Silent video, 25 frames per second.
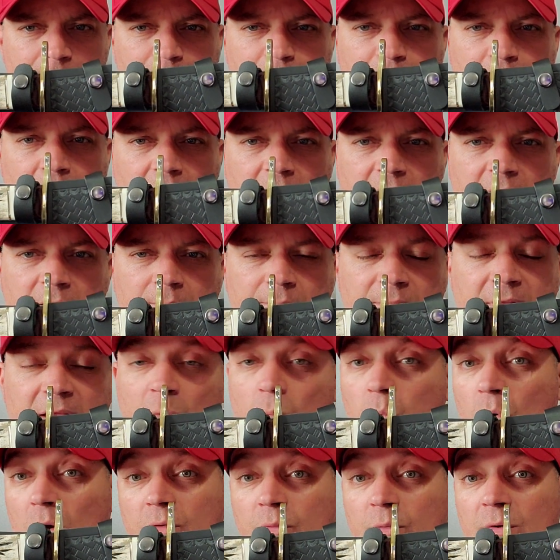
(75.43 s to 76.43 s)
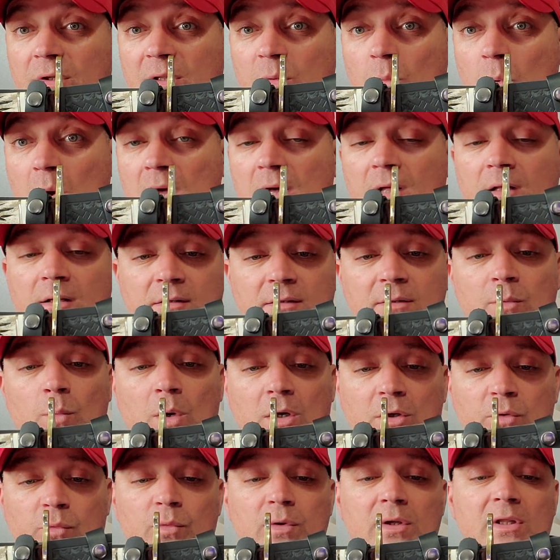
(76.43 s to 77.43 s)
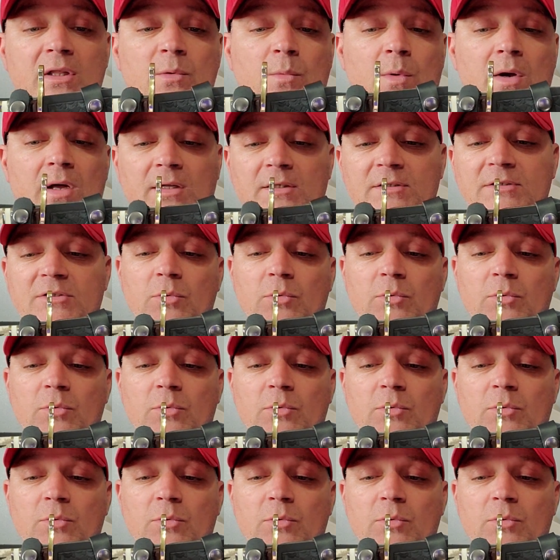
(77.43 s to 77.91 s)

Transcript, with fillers: But um, it worked really well. It worked really well.